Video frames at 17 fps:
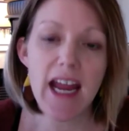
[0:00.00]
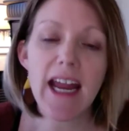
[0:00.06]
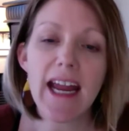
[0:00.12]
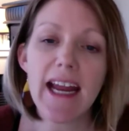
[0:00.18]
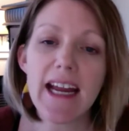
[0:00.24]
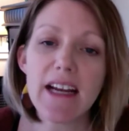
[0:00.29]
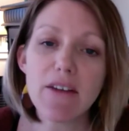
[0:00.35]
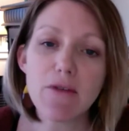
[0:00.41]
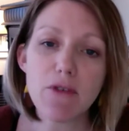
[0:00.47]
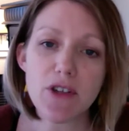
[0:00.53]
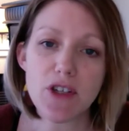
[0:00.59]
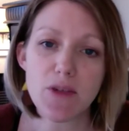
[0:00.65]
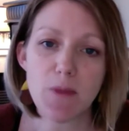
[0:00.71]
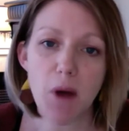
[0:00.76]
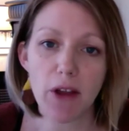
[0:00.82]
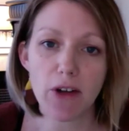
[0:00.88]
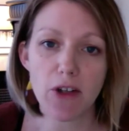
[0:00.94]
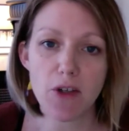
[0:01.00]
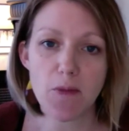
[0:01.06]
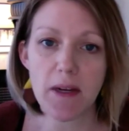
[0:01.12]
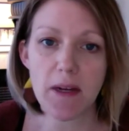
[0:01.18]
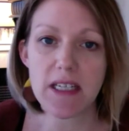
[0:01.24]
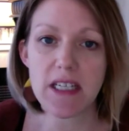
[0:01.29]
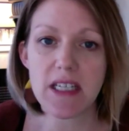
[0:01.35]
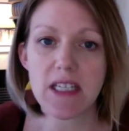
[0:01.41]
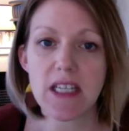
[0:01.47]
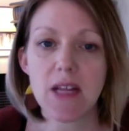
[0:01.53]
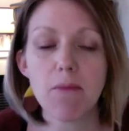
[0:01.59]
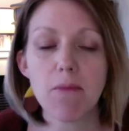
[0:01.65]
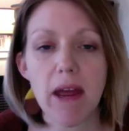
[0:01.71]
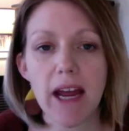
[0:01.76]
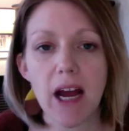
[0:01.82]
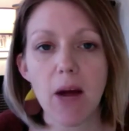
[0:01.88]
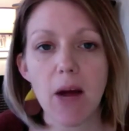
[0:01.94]
and for the smaller spaces that
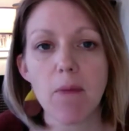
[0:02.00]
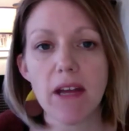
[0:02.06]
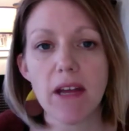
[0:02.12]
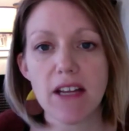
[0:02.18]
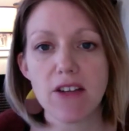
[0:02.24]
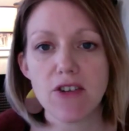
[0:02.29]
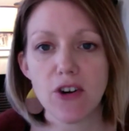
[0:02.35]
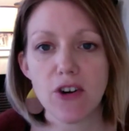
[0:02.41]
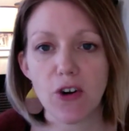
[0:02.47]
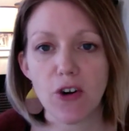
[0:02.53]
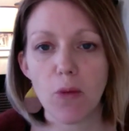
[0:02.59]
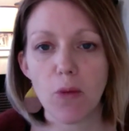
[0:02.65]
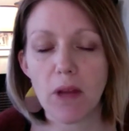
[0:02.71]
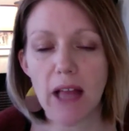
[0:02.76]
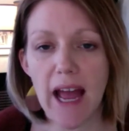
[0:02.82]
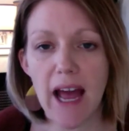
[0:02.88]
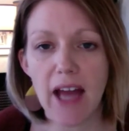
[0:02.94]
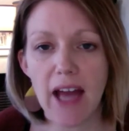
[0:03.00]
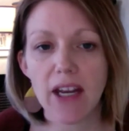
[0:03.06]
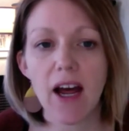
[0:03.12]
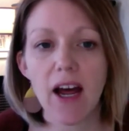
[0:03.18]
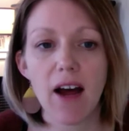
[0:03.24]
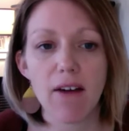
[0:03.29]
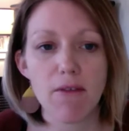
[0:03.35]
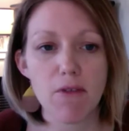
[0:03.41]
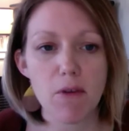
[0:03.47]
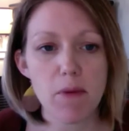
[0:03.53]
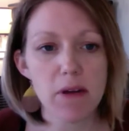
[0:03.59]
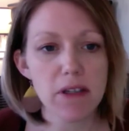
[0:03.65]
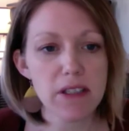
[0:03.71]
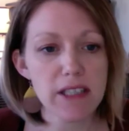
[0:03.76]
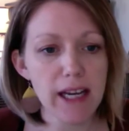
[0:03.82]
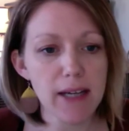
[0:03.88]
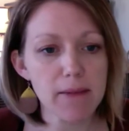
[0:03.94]
make up the internal plan of the
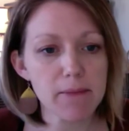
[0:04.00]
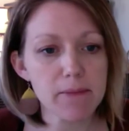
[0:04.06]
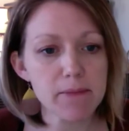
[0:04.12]
building.